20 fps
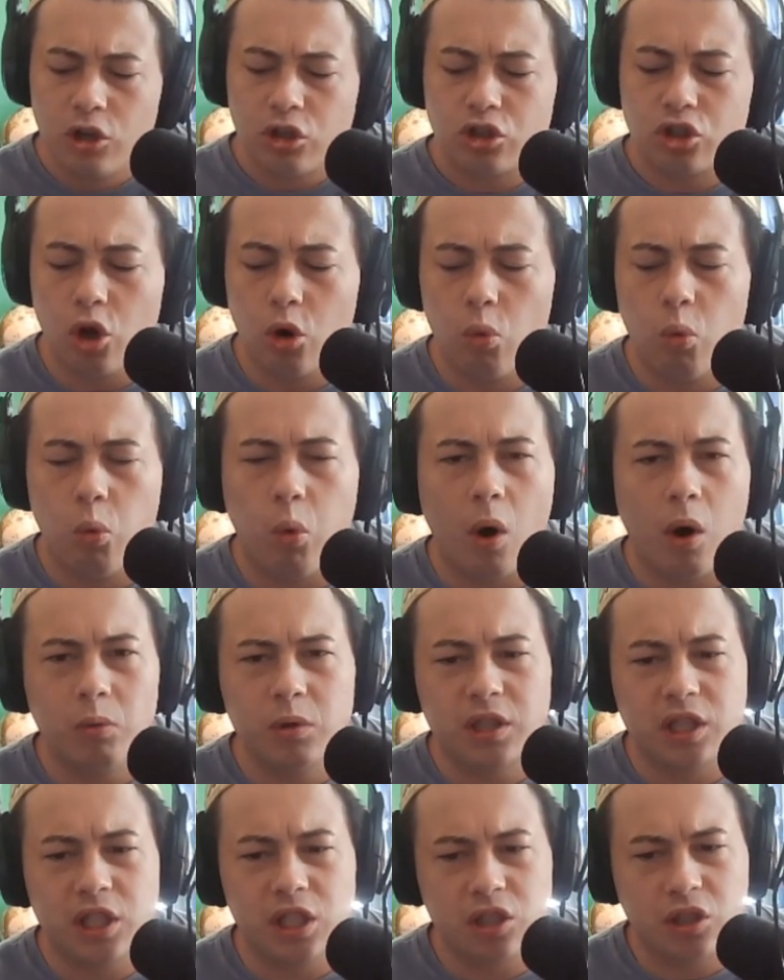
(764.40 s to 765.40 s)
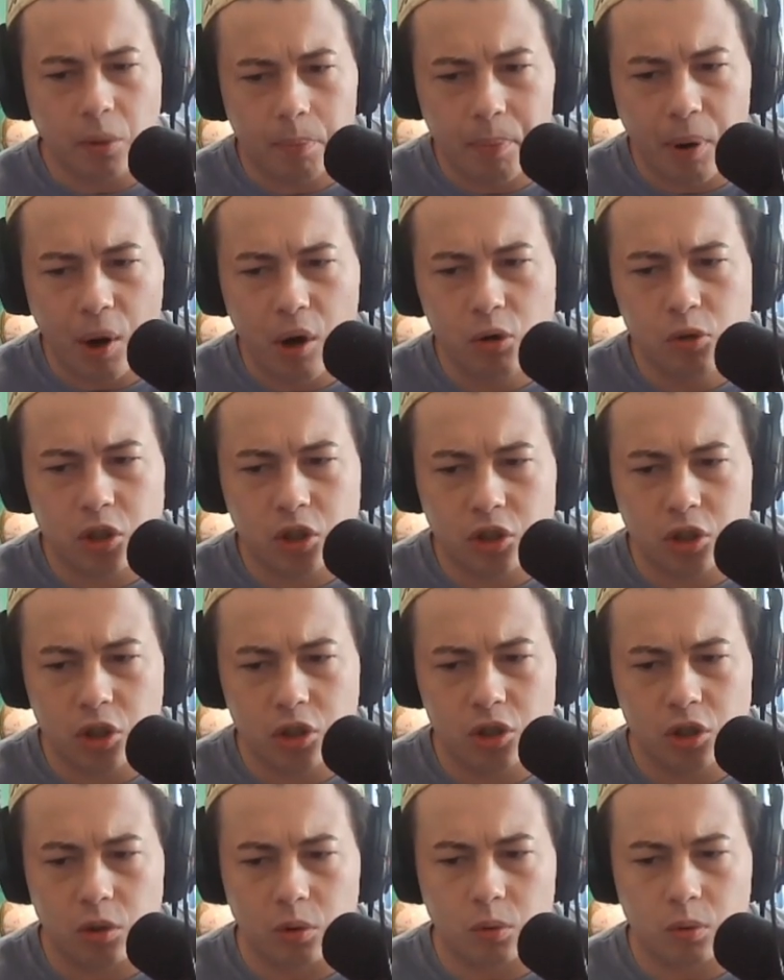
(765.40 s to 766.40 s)
So what was he supposed to
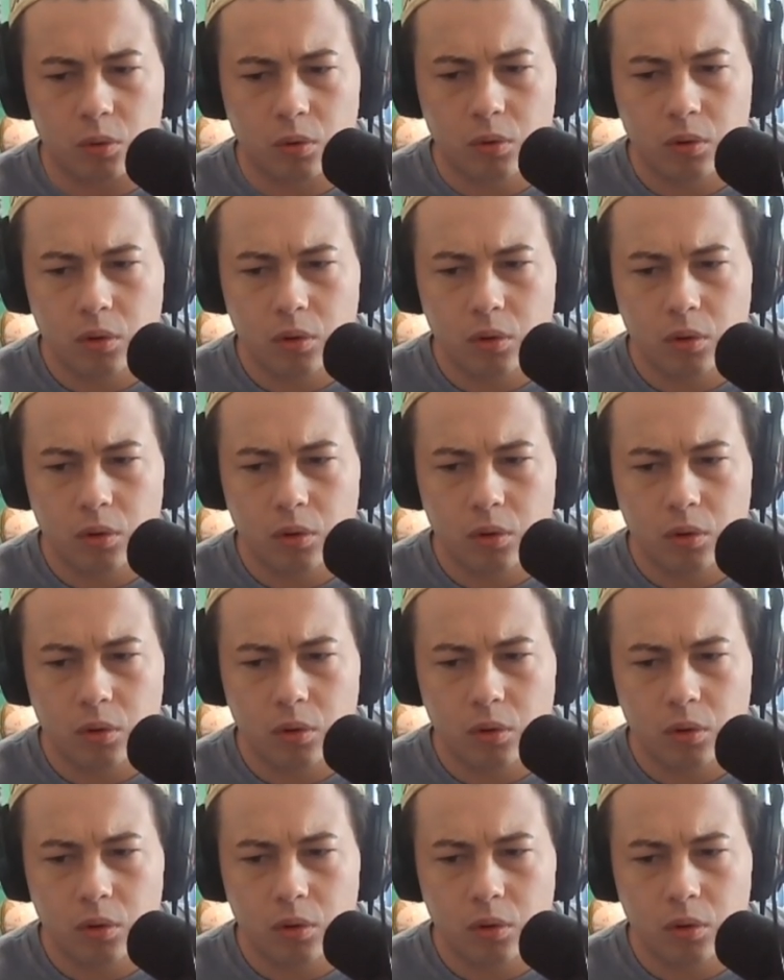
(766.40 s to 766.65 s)
do?